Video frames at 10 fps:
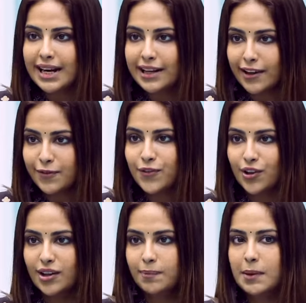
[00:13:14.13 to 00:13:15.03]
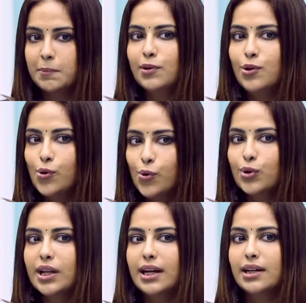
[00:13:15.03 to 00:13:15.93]
that effort, people
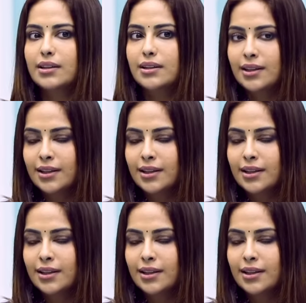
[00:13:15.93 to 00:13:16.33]
know that